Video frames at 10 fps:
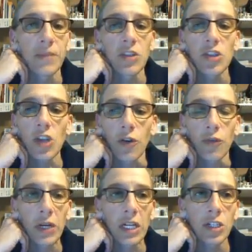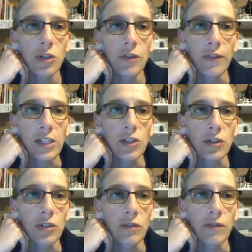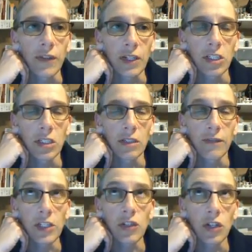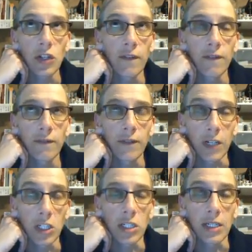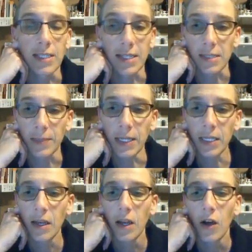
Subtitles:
So if we're going to do a facial nerve function assessment,